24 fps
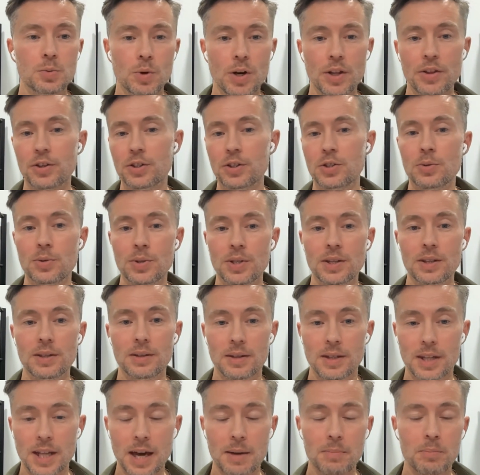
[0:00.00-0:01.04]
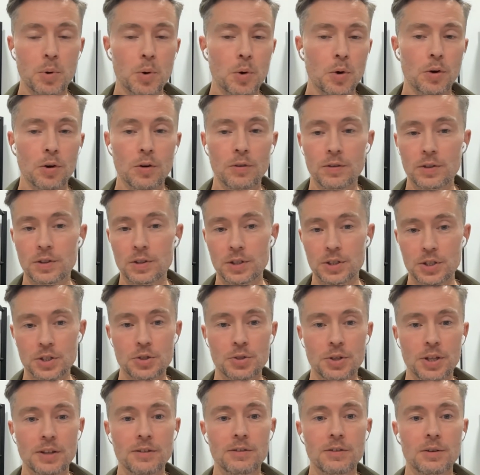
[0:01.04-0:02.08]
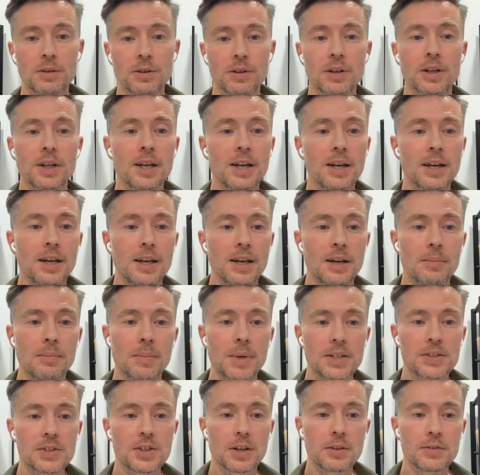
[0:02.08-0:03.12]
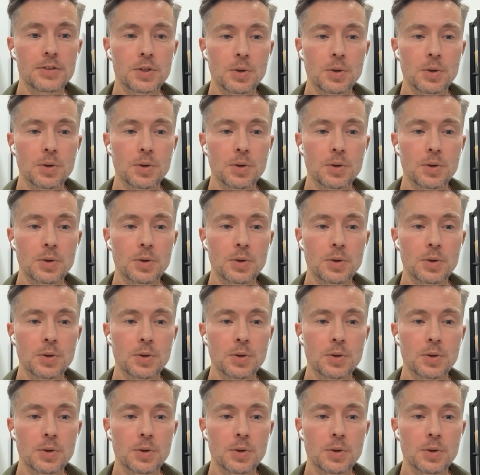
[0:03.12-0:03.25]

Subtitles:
while they're doing that pour over or drink for myself.